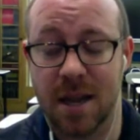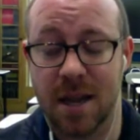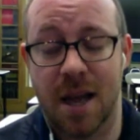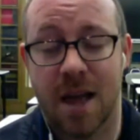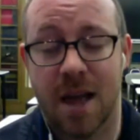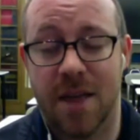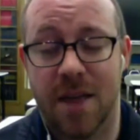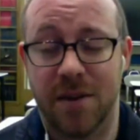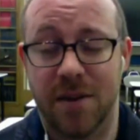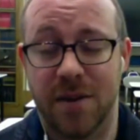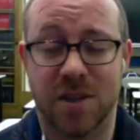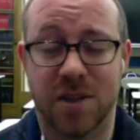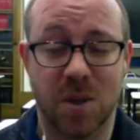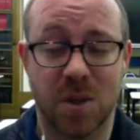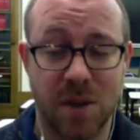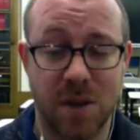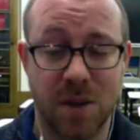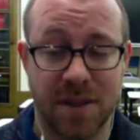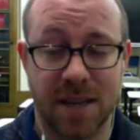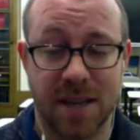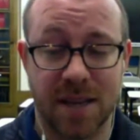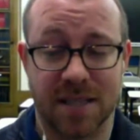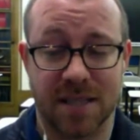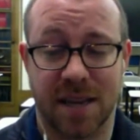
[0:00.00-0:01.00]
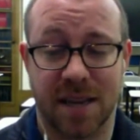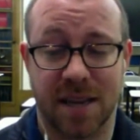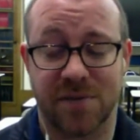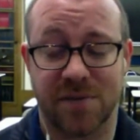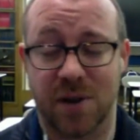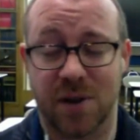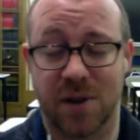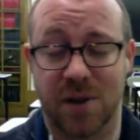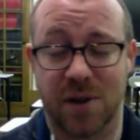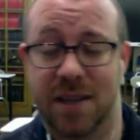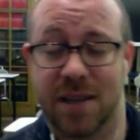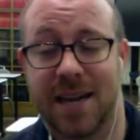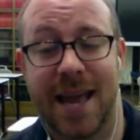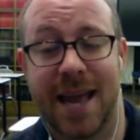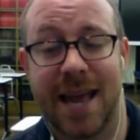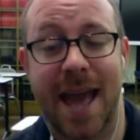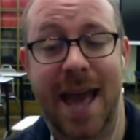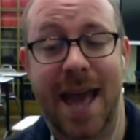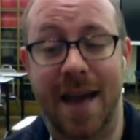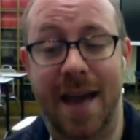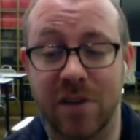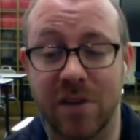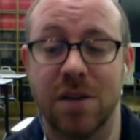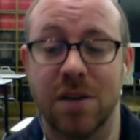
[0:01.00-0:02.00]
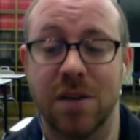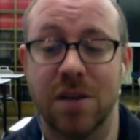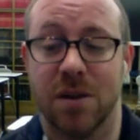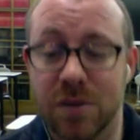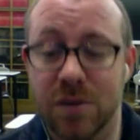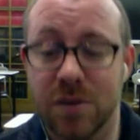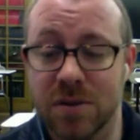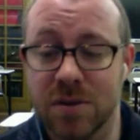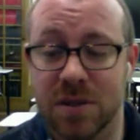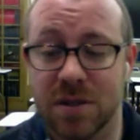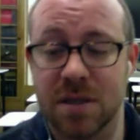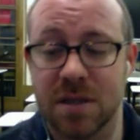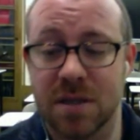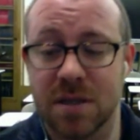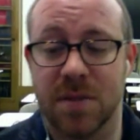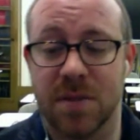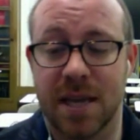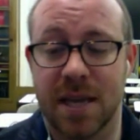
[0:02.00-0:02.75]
There are so many things that I've tried that I haven't used. I mean, that could